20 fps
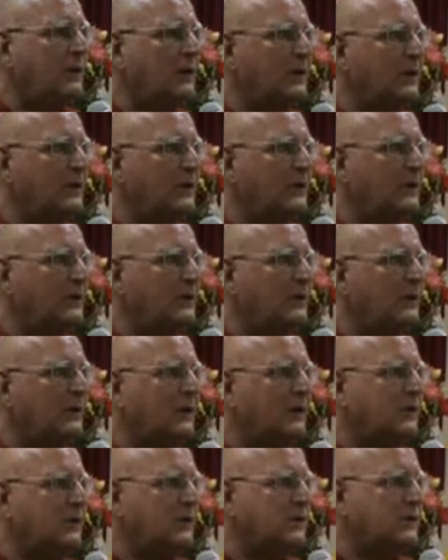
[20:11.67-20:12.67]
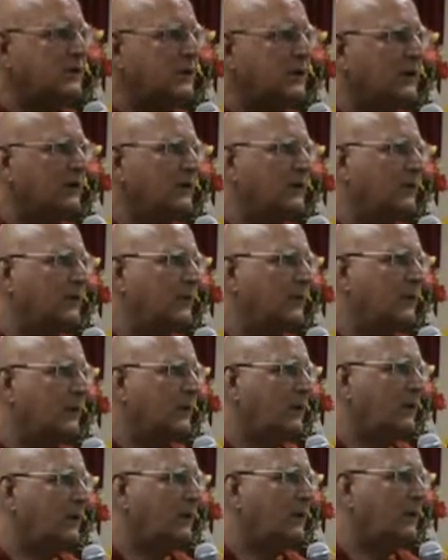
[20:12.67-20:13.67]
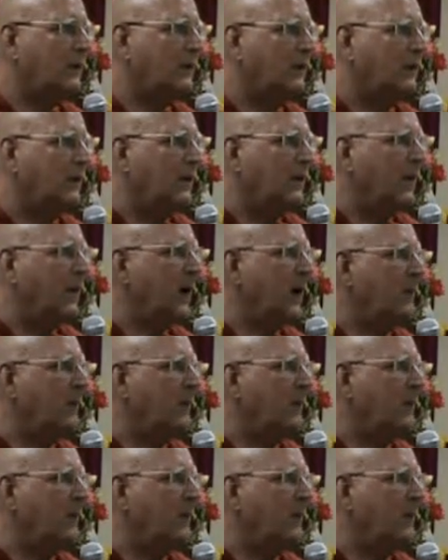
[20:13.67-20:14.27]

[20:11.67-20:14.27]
Buddha's teachings with the